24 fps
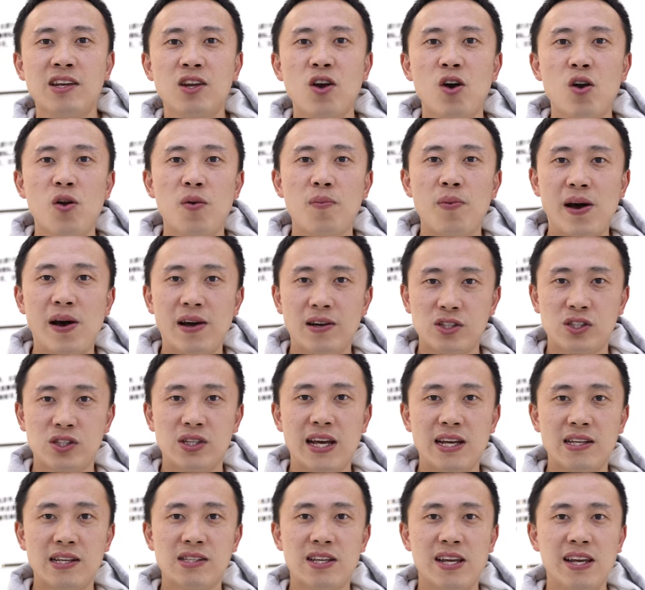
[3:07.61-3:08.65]
YoloBox
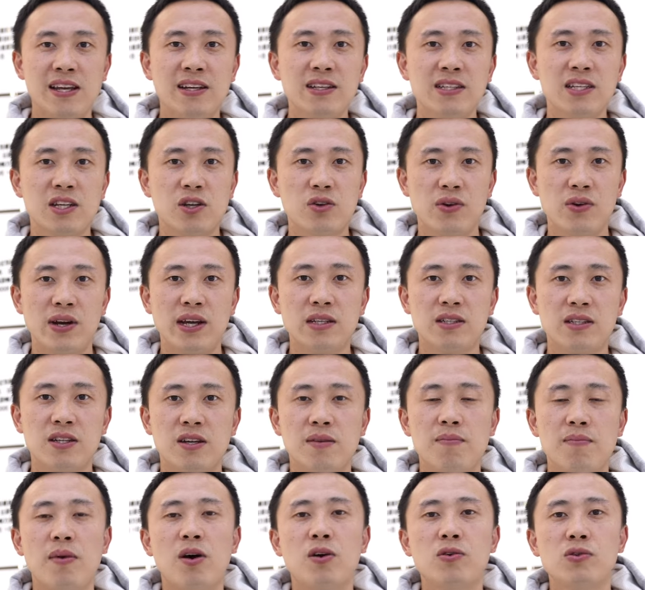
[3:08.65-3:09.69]
has
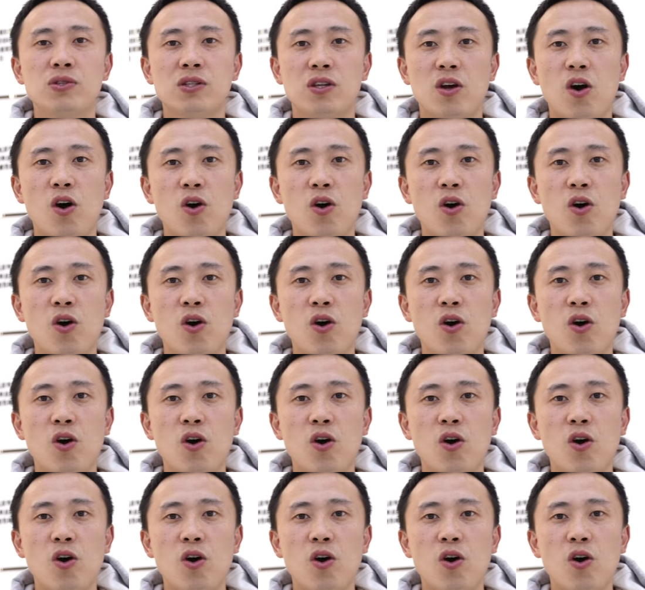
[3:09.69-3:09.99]
integrated most